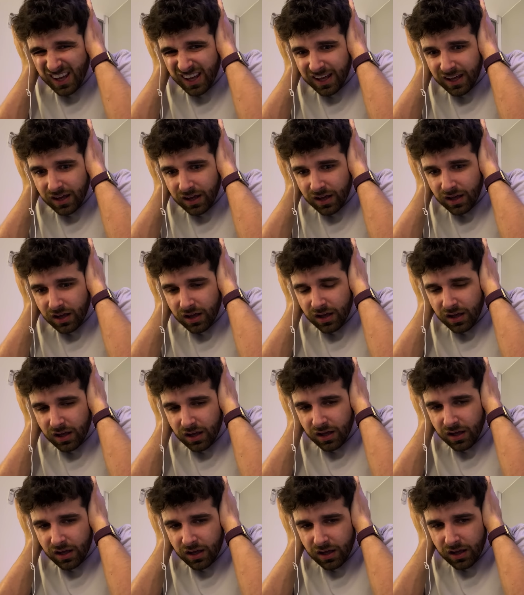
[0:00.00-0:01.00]

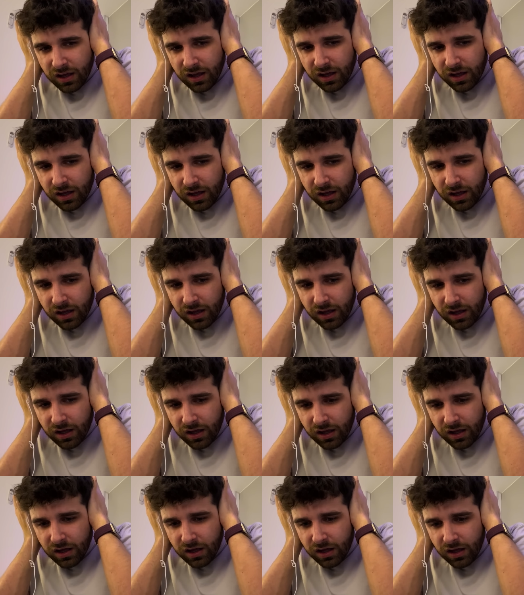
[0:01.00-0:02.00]

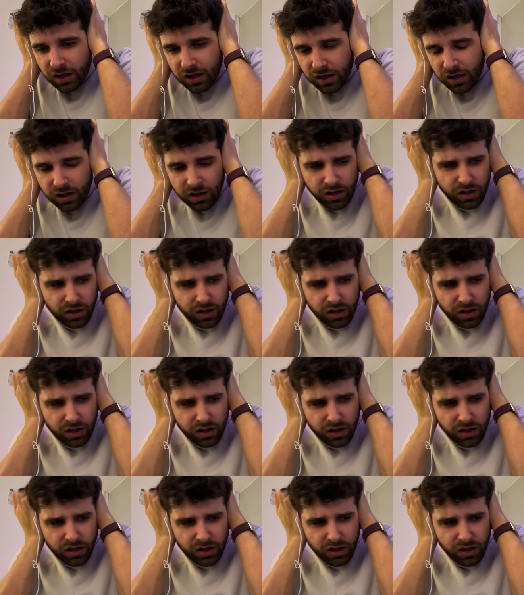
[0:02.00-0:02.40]
Nobody speaks.